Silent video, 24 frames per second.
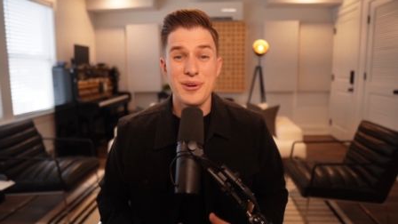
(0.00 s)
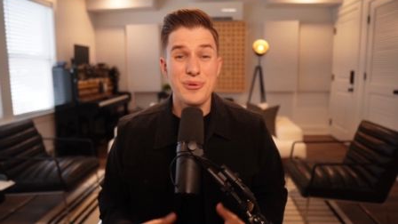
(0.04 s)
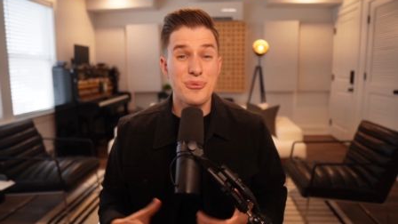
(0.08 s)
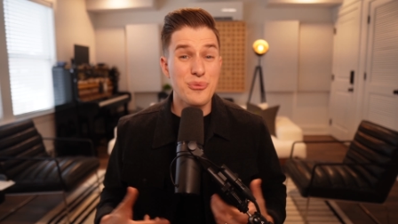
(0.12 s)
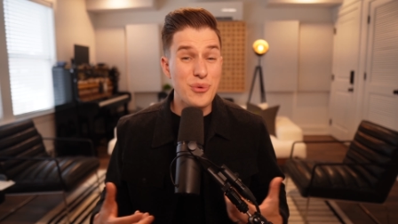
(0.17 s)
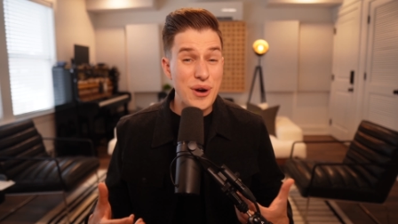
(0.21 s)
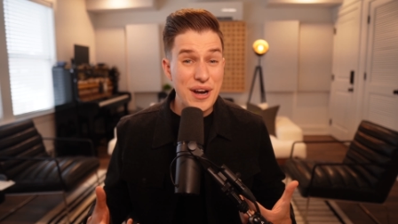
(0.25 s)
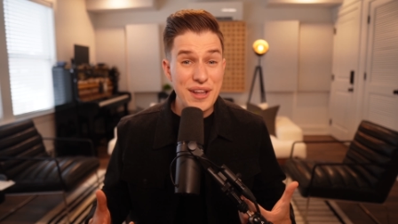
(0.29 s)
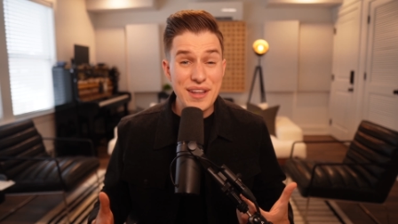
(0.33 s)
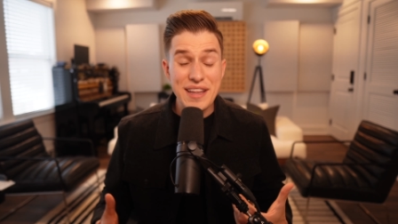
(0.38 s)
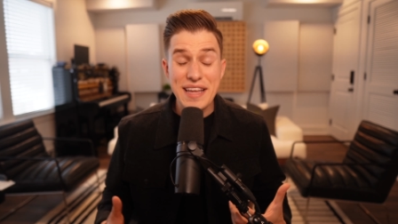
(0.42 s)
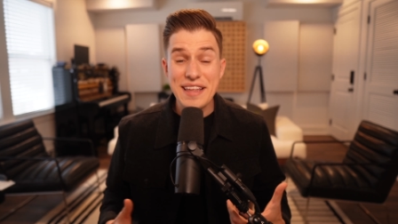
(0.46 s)

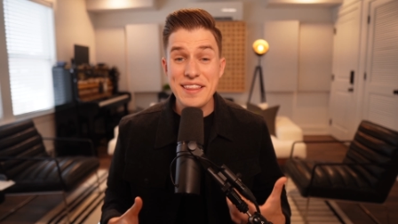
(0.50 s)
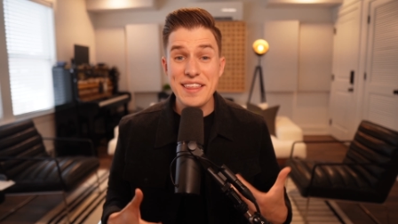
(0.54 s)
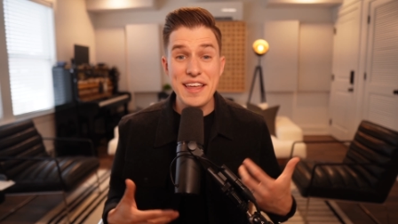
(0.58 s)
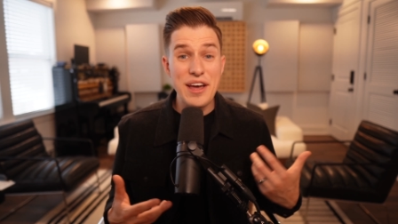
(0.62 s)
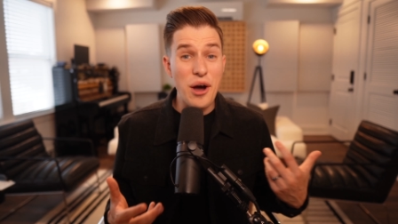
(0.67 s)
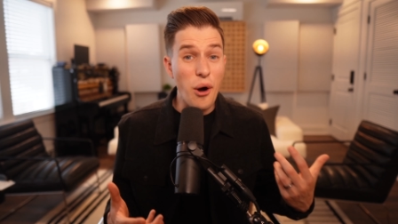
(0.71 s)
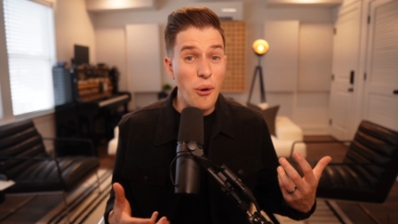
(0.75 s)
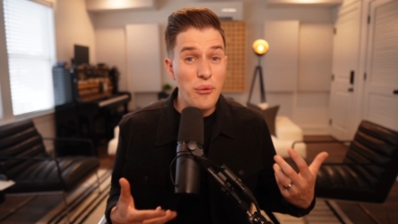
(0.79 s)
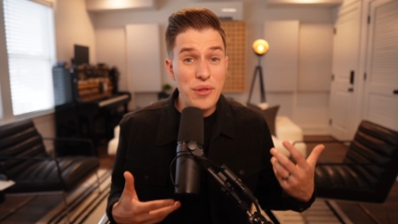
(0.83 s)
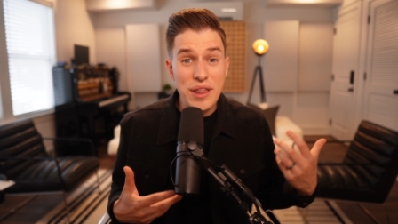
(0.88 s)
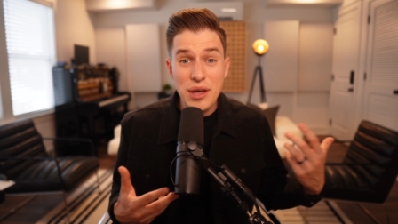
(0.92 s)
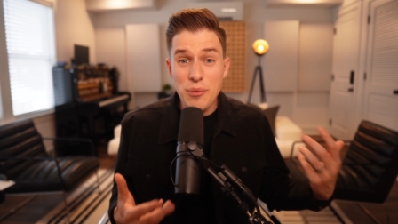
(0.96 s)
Really, the
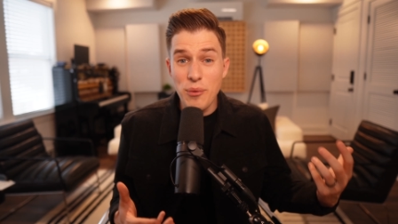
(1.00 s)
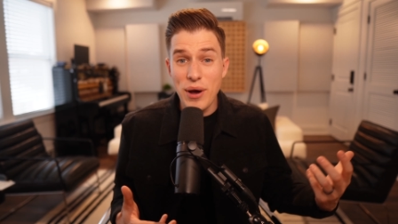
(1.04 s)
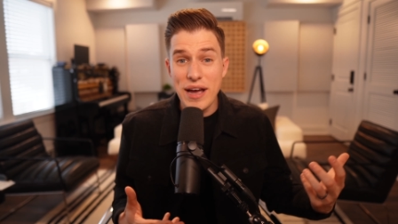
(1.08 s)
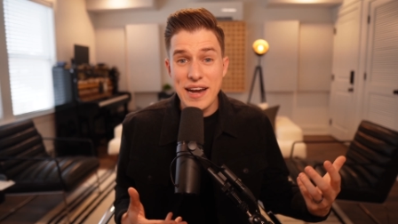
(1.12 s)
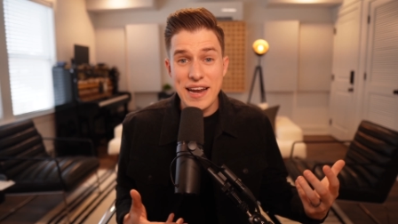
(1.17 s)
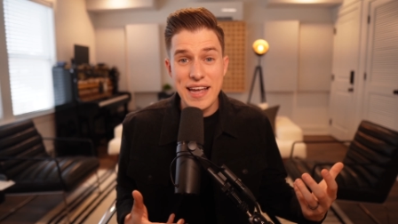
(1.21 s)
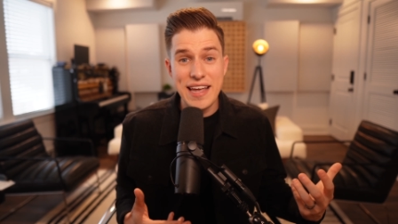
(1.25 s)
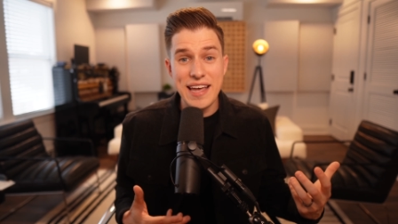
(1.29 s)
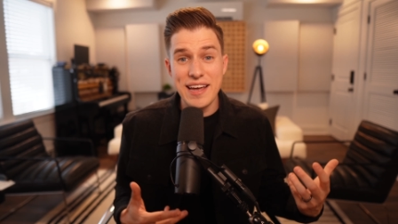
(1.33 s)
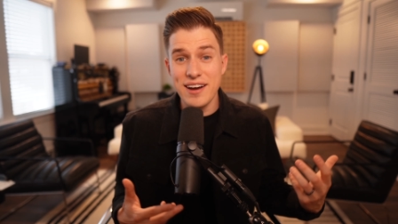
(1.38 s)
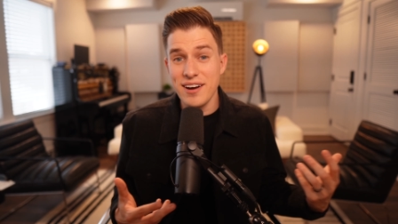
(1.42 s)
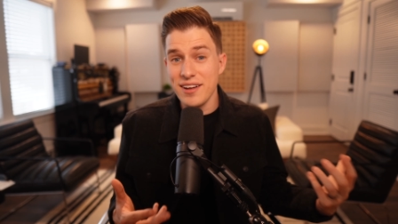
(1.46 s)
only way to
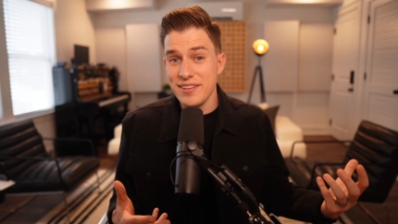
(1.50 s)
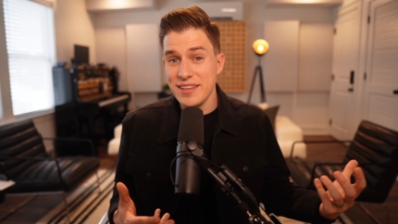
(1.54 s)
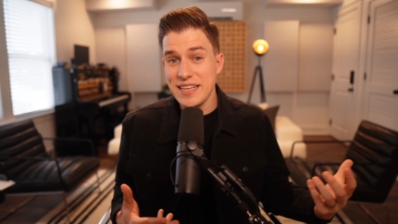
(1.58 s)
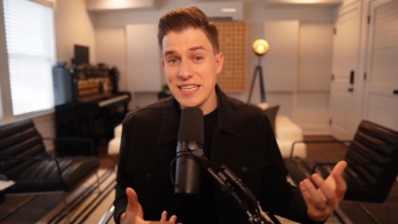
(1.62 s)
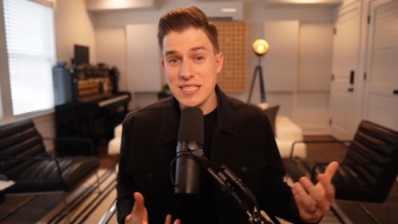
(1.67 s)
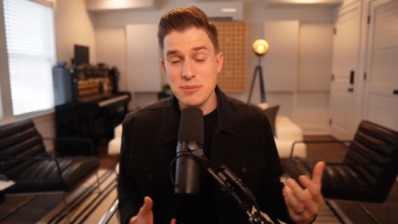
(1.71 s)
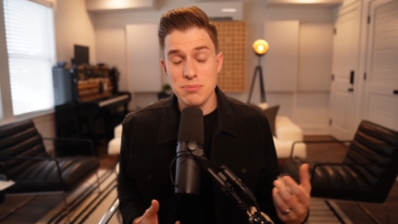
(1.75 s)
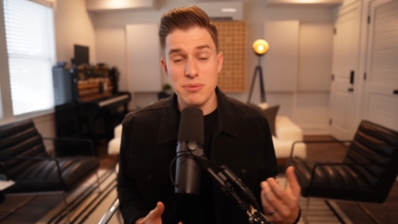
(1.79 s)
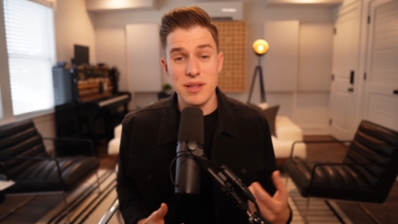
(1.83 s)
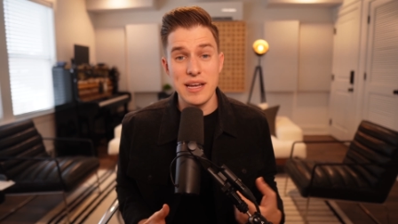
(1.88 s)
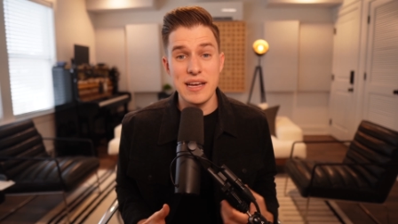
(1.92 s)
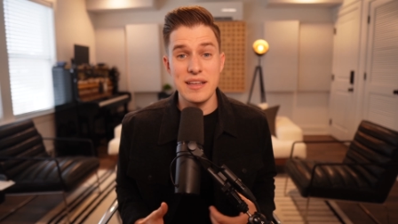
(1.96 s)
get on
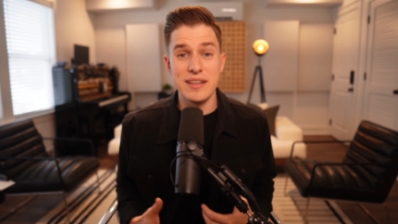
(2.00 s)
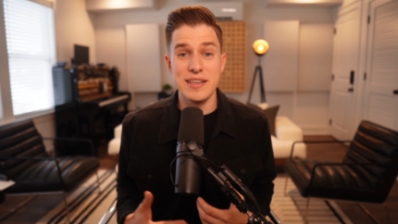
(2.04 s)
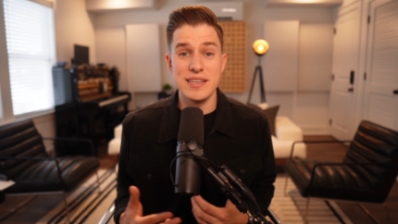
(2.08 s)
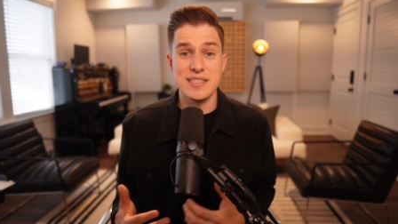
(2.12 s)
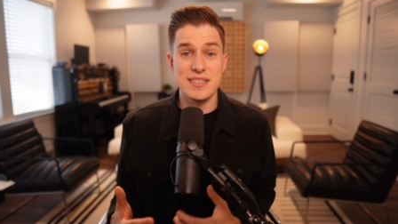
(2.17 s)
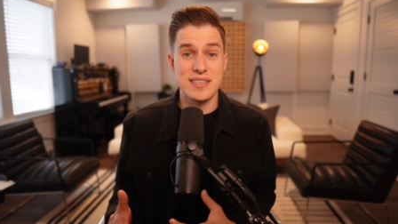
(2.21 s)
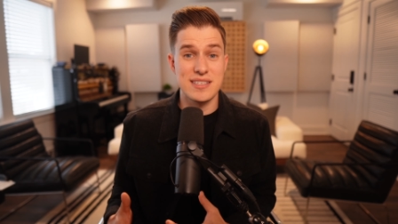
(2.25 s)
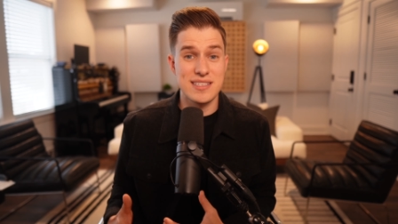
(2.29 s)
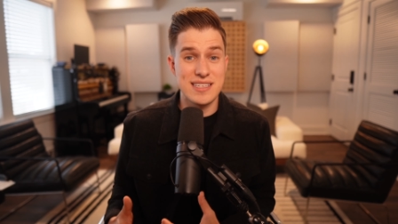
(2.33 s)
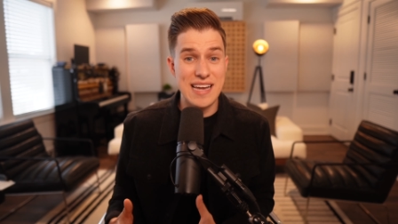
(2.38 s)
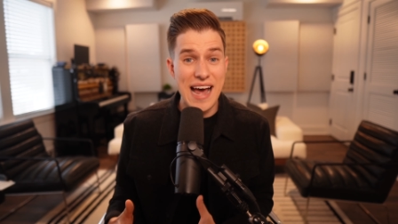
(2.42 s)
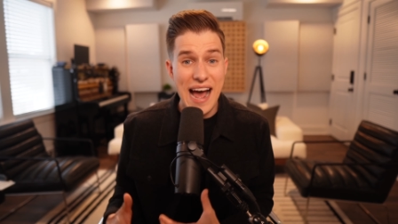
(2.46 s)
these
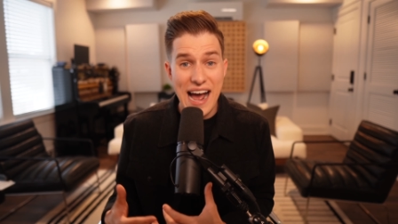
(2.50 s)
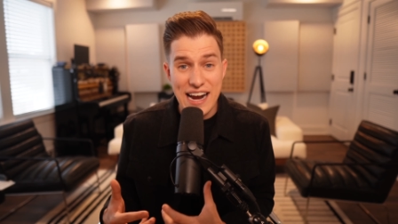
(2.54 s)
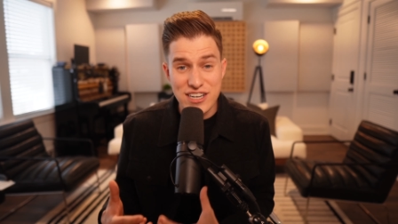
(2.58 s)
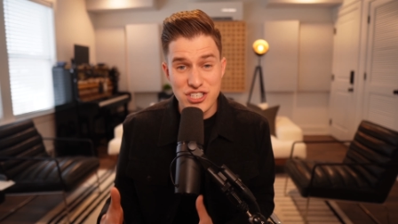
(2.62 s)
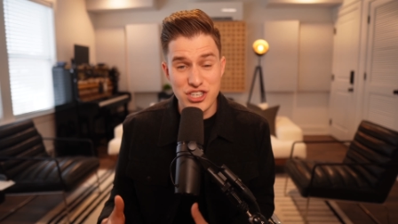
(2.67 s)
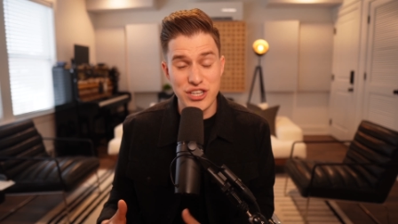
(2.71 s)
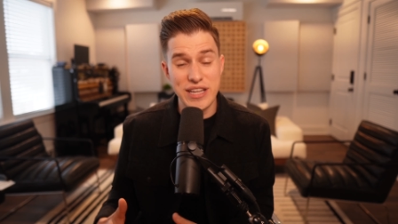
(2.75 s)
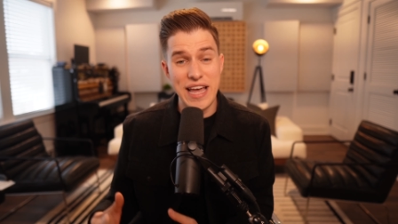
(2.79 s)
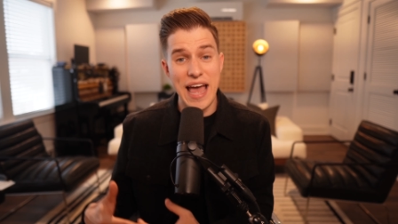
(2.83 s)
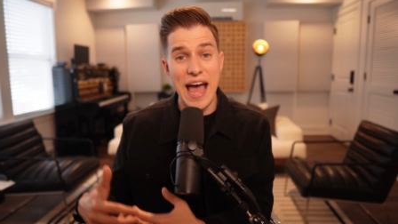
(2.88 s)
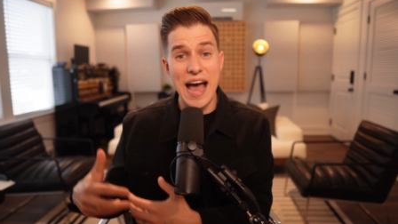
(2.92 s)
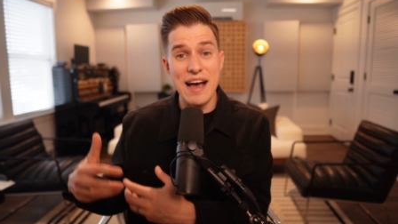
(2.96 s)
playlists is to
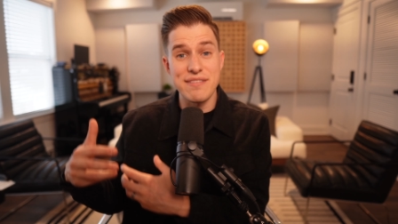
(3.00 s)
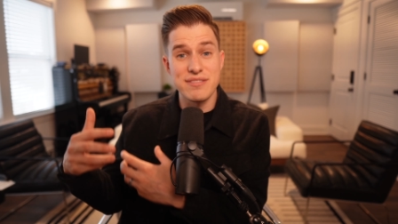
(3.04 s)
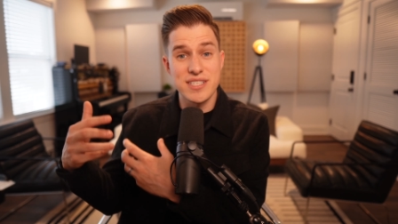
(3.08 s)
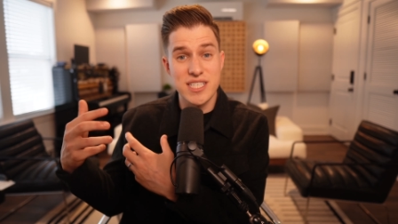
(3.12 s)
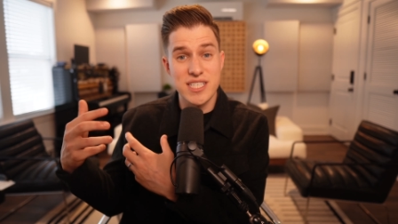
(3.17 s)
actually have